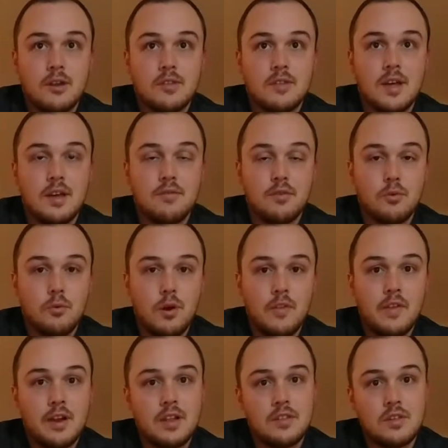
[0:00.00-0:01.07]
is that, for one,
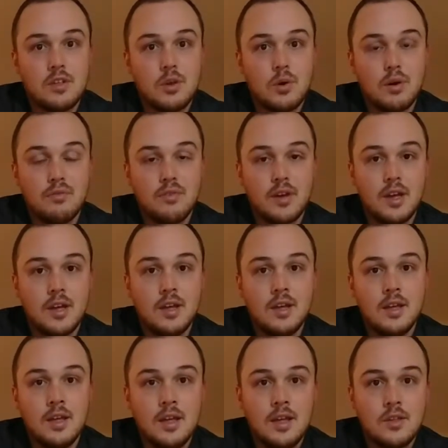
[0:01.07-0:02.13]
that he's a UFA,
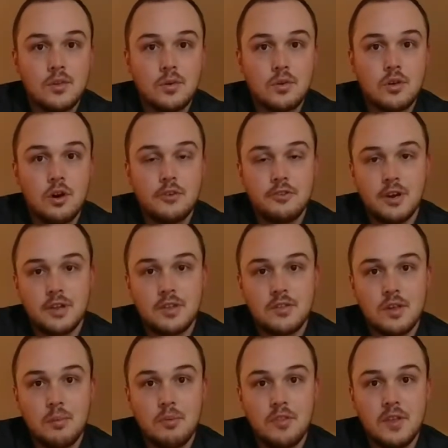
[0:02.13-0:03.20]
so his contract is
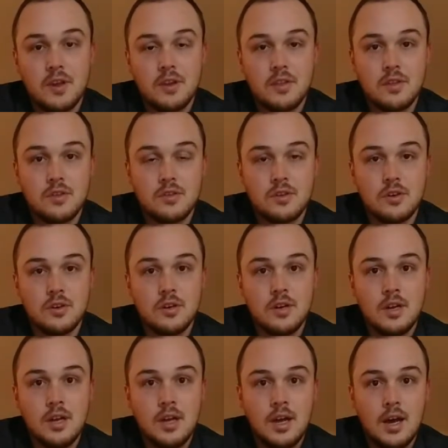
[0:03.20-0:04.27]
up at the end of this year.
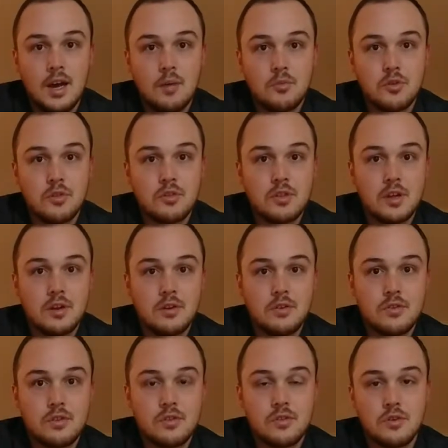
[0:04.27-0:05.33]
So the
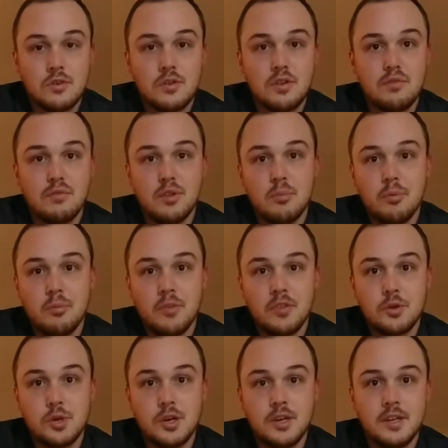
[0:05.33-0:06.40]
Senators can certainly flip him at the
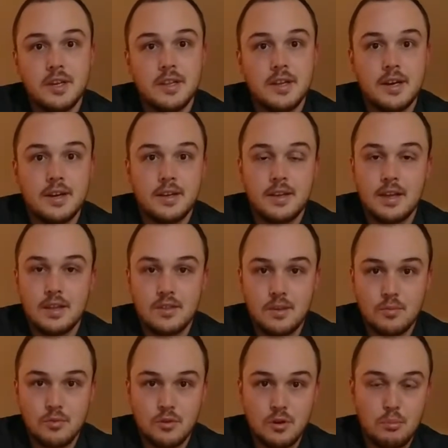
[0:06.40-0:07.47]
trade deadline to get
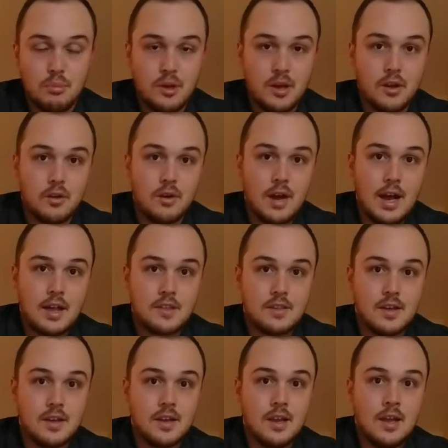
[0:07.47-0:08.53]
some sort of pick or
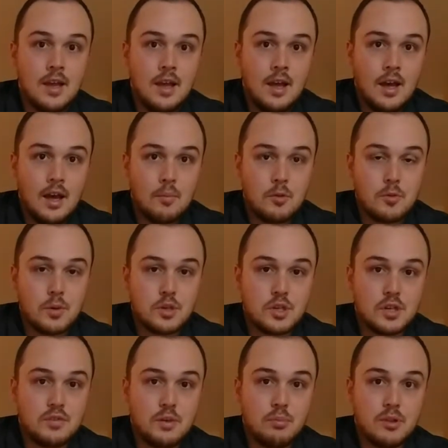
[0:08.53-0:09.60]
asset, especially
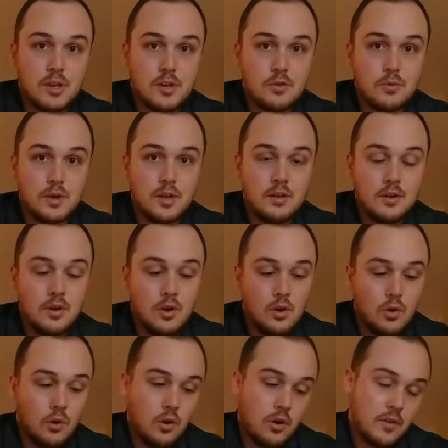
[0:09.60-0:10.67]
if he plays well,
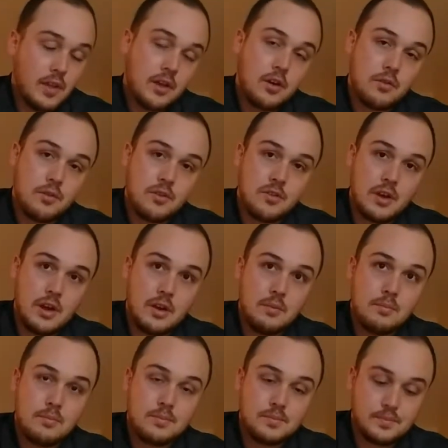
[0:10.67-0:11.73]
or they could re-sign him.